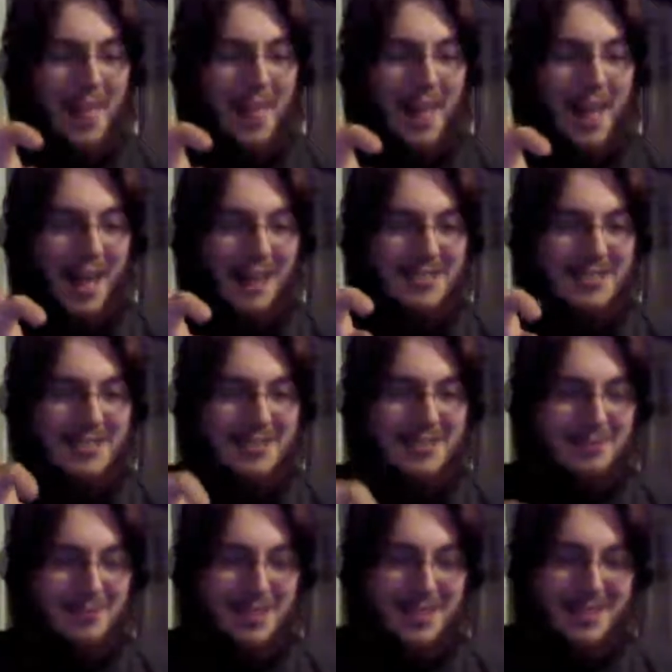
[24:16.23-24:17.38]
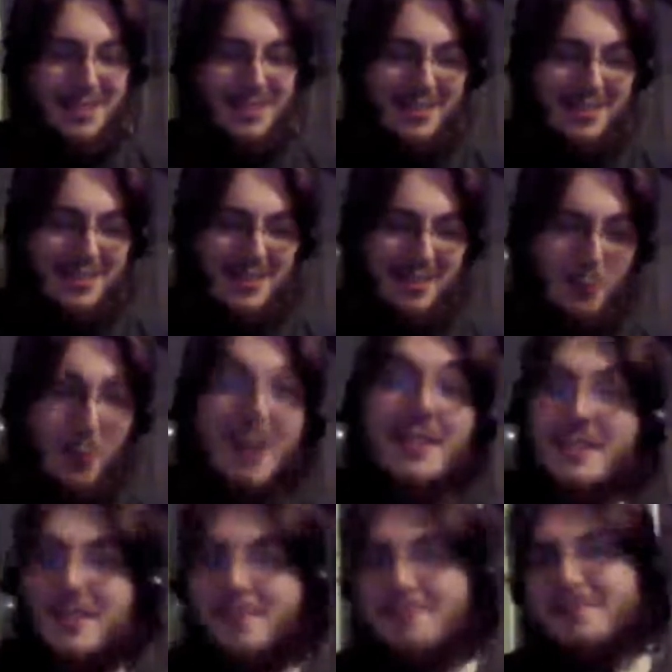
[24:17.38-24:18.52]
And with
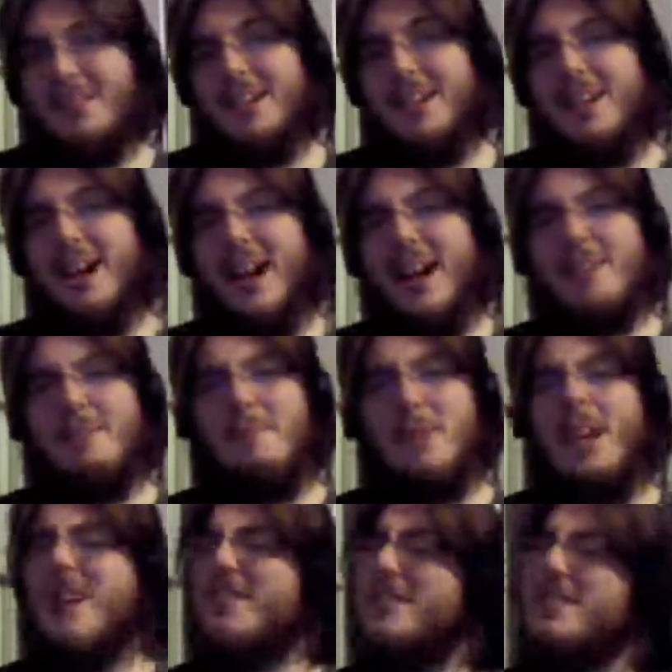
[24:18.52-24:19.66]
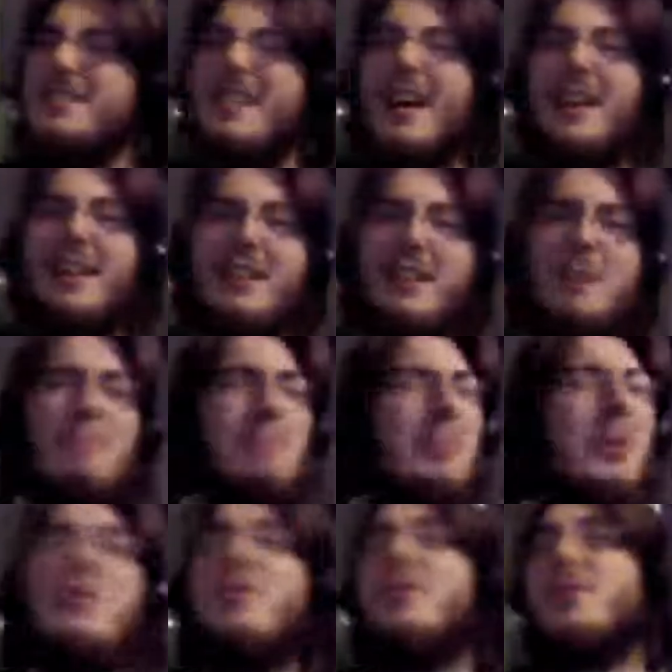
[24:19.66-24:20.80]
Winsome, I had it be a stallion, a
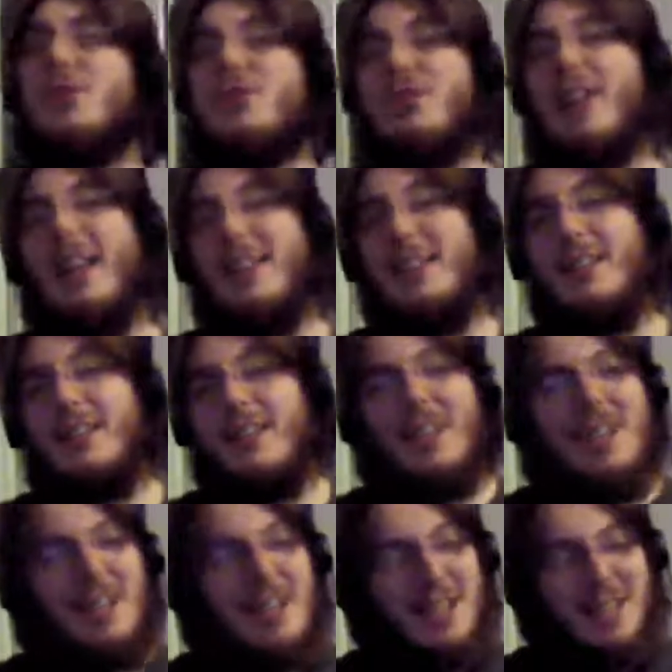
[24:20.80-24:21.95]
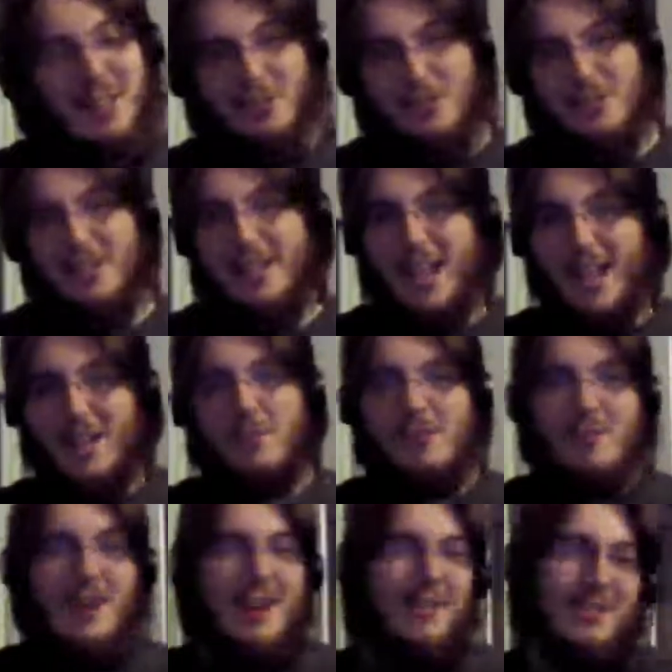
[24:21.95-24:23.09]
beautiful stallion that would just gallop
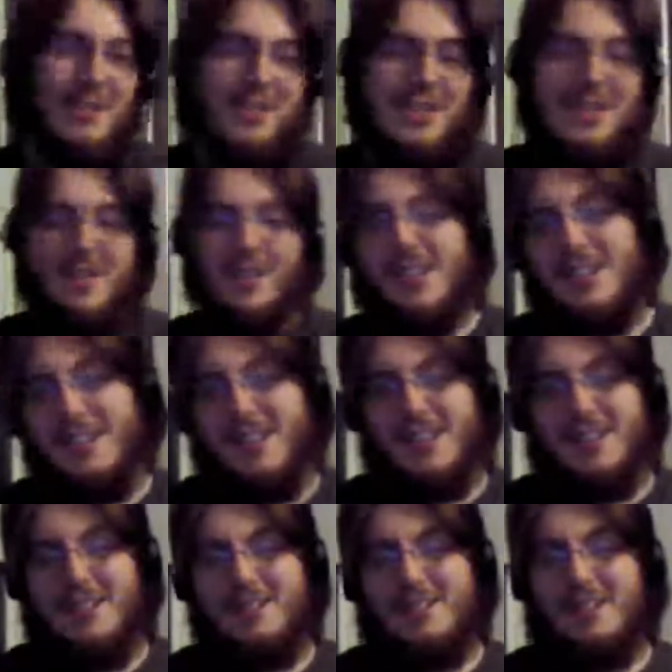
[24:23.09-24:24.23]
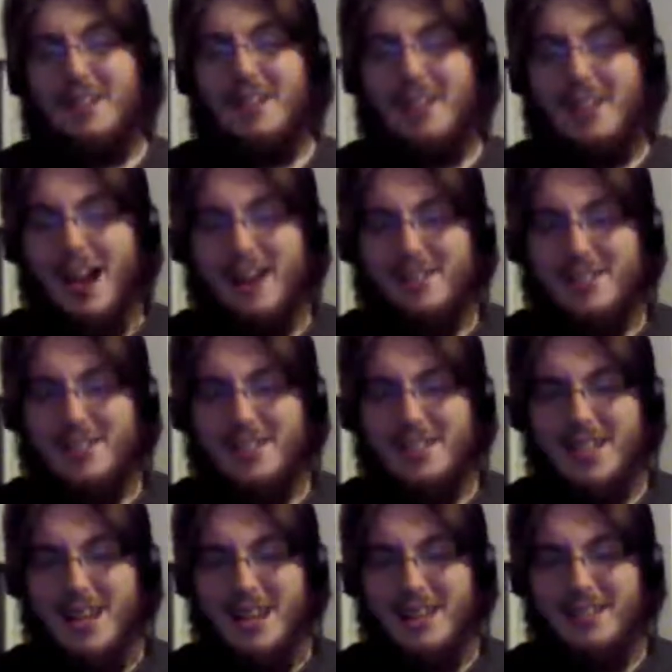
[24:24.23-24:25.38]
around. Kind of like Harry
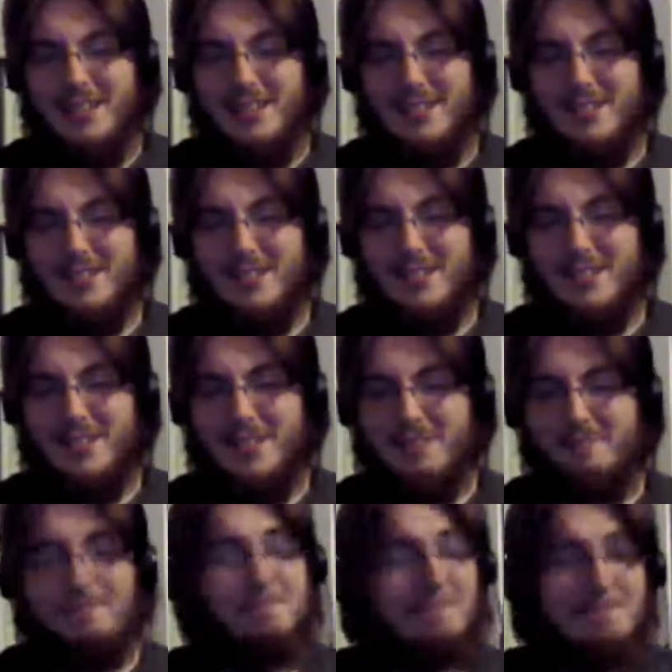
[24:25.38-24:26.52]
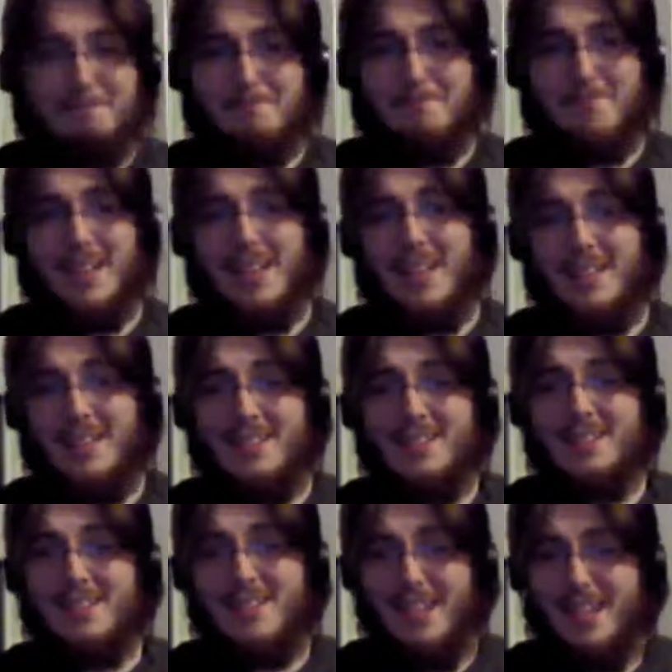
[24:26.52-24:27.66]
Stagg sort of thing.
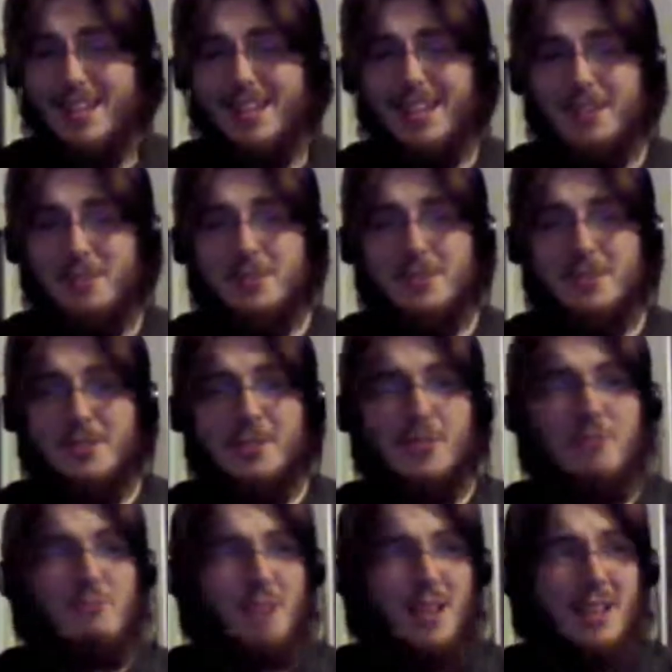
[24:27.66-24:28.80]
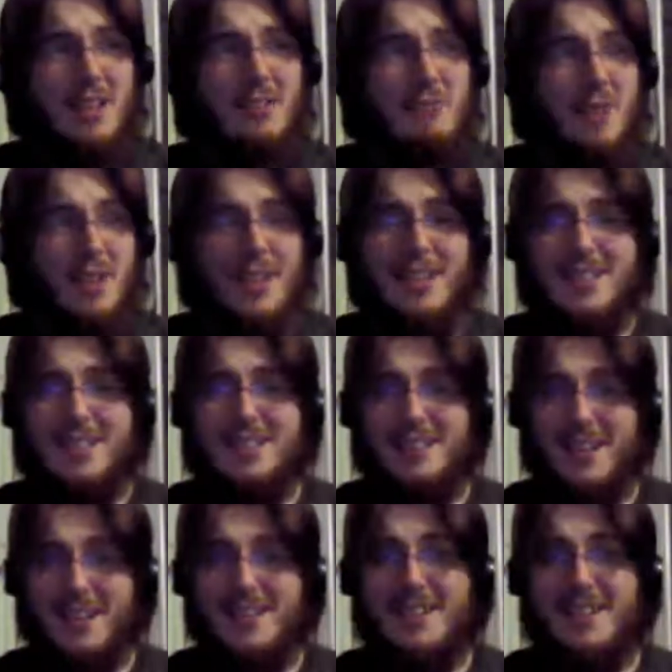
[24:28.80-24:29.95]
And yeah, it was just a really, really
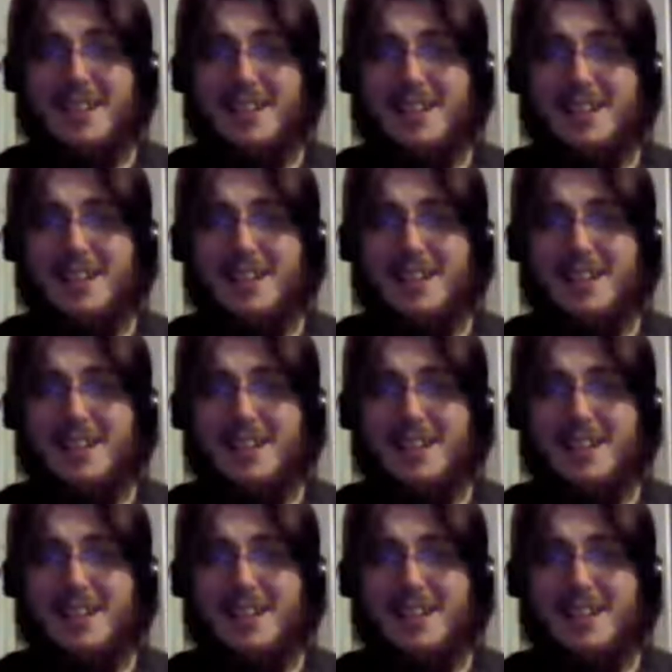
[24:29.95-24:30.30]
exciting